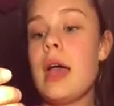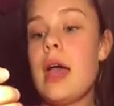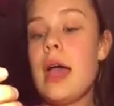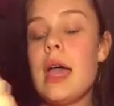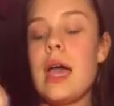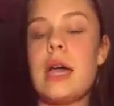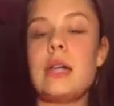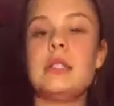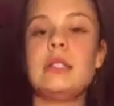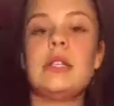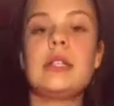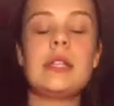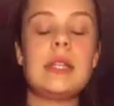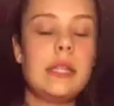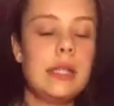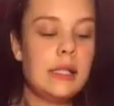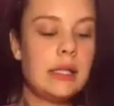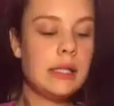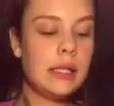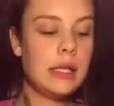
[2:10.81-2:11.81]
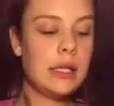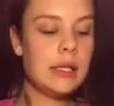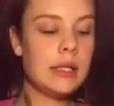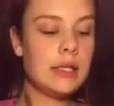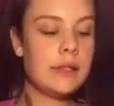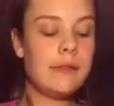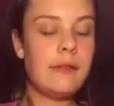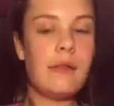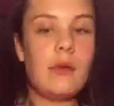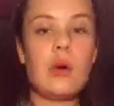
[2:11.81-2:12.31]
And this
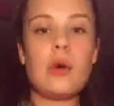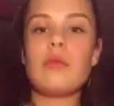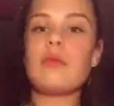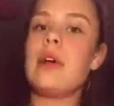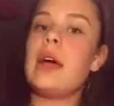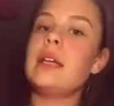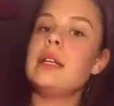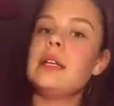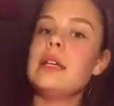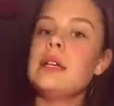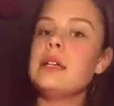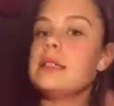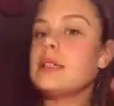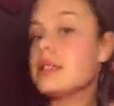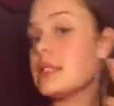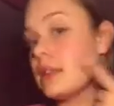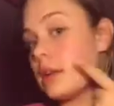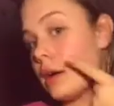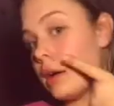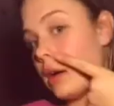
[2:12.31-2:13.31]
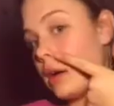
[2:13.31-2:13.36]
is for redness